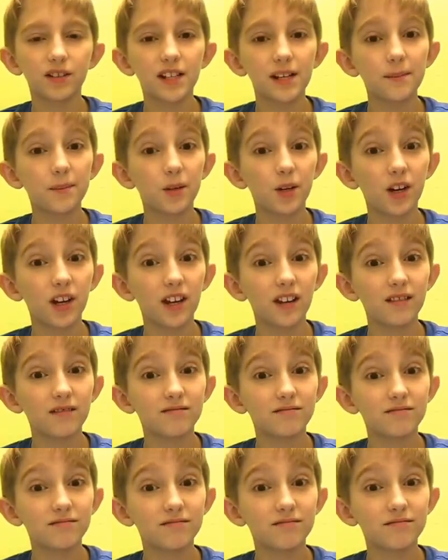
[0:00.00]
tip on it.
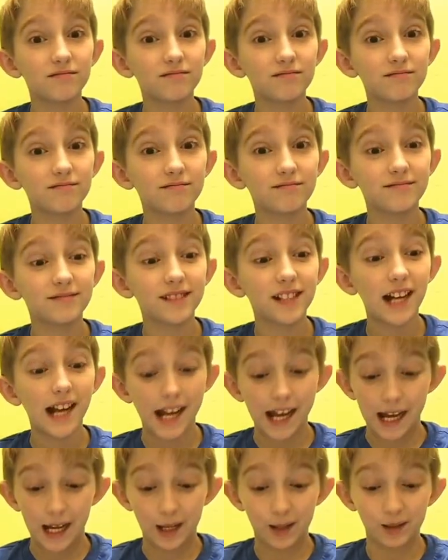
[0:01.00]

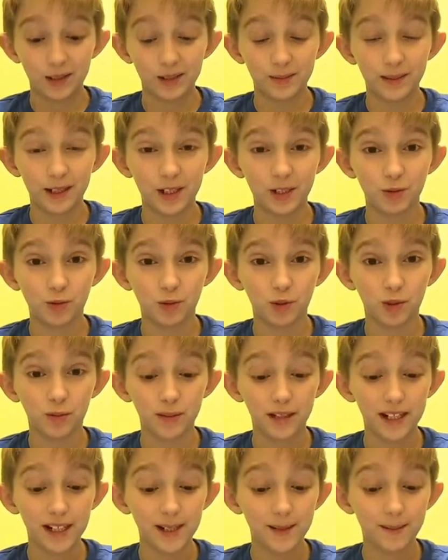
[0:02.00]
I was about to run
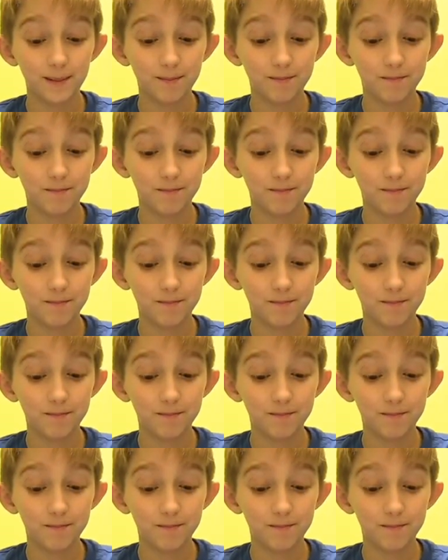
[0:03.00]
the tip.